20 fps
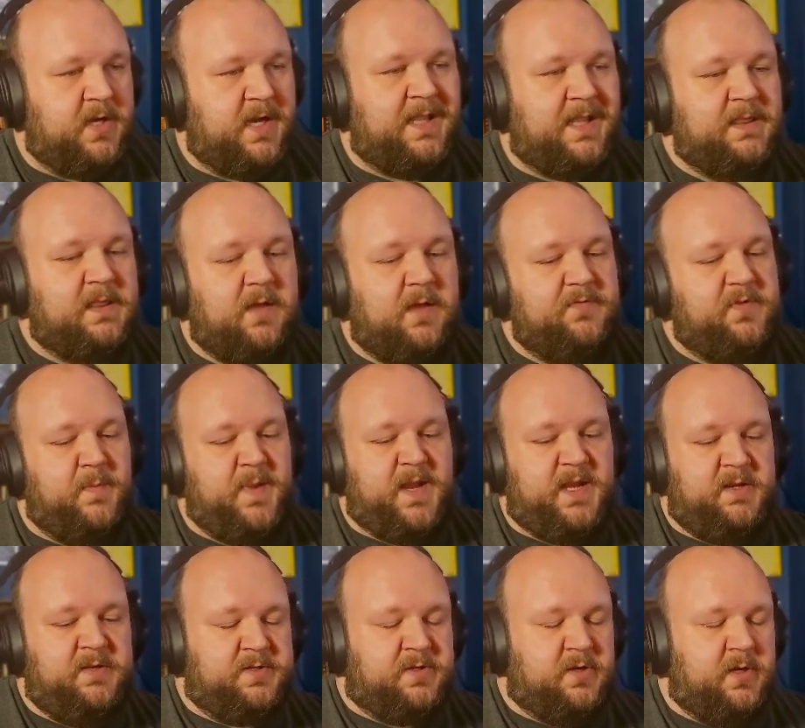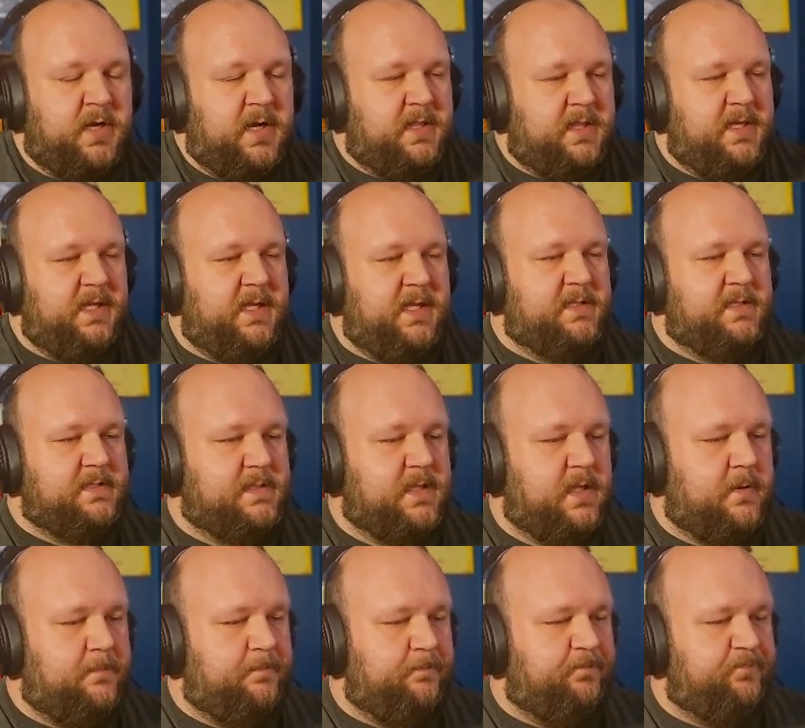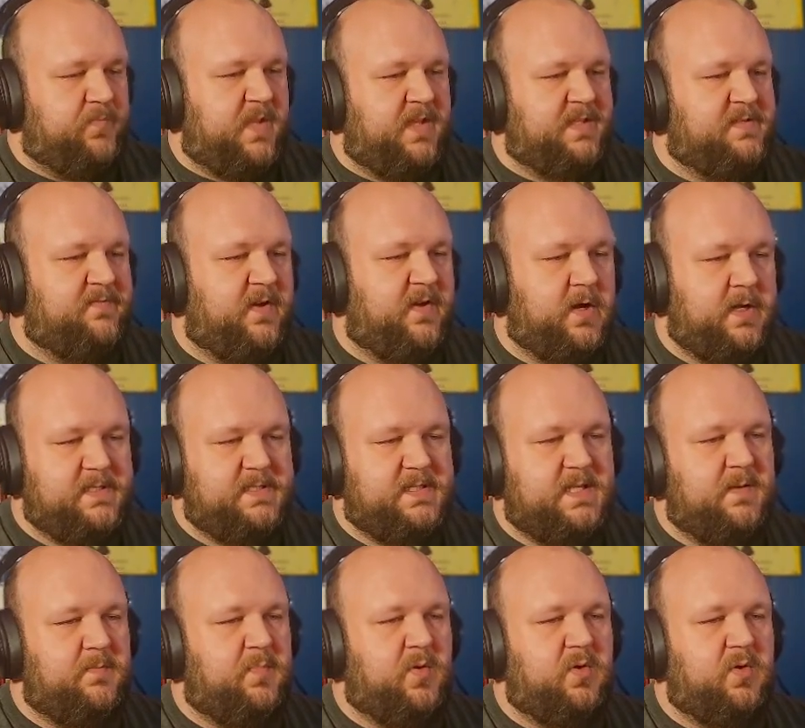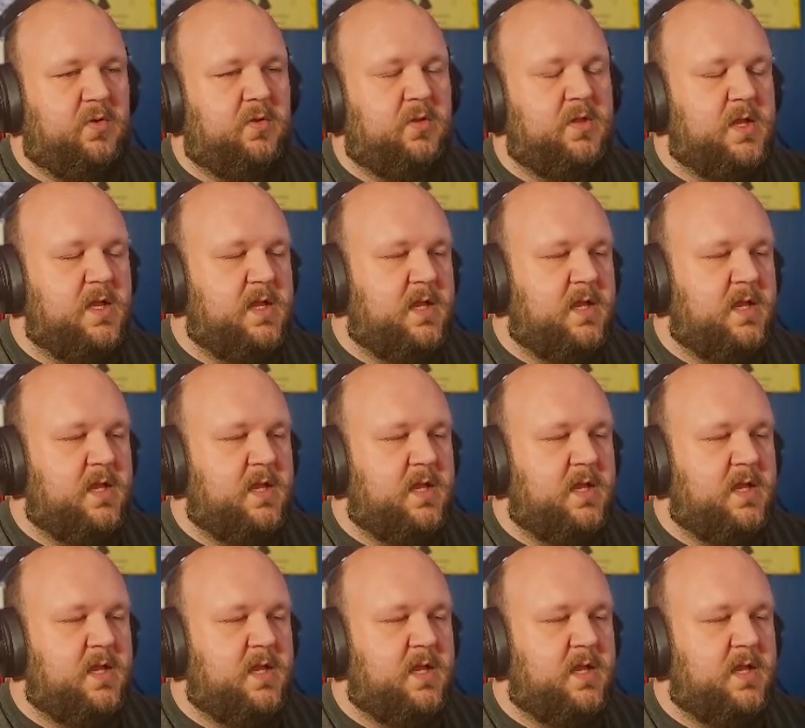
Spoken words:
I love the menu screen. I think it's very simple.